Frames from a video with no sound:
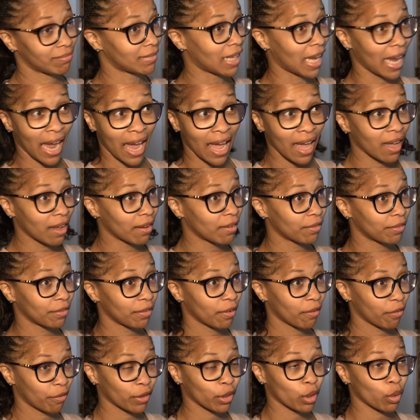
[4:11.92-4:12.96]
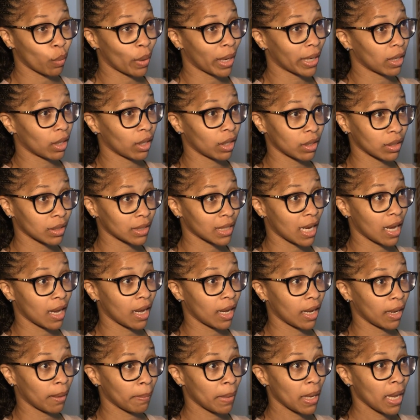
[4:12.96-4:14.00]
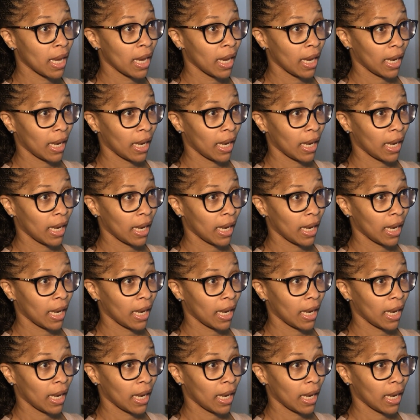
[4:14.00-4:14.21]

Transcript: they have for quite a long time.